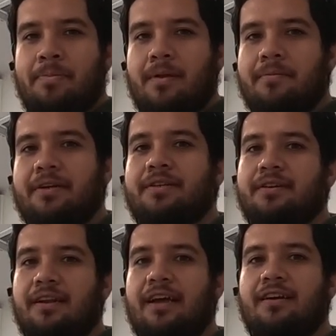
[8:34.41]
Make sure
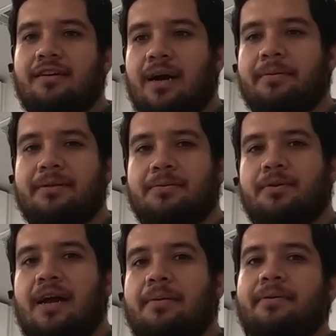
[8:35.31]
to like, comment,
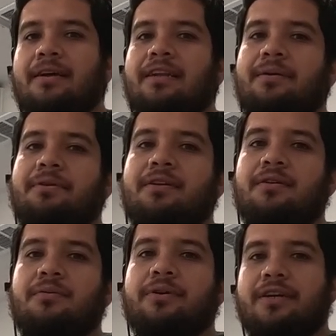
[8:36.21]
subscribe, and let me
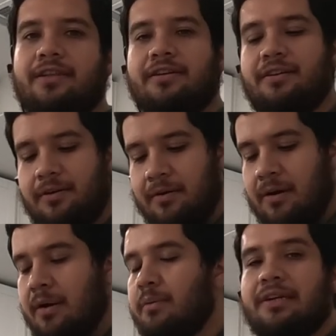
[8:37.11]
know what other
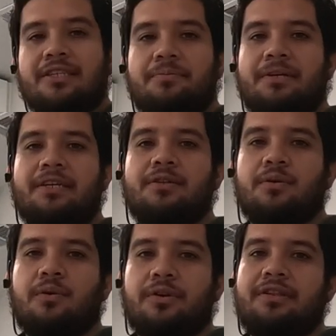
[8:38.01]
recipes
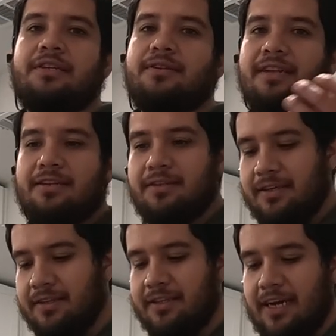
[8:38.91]
or things you'd like to see
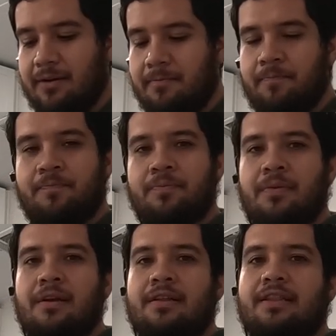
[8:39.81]
in this channel.
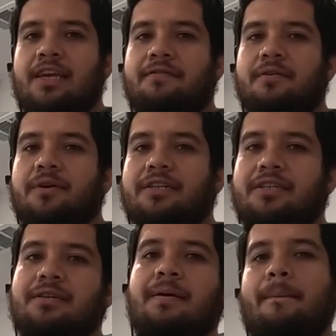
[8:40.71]
Thank you for
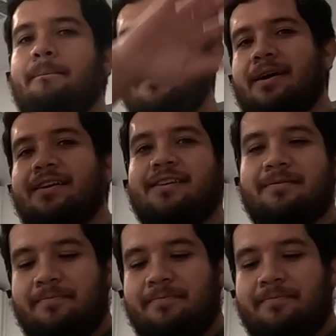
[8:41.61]
watching. Bye.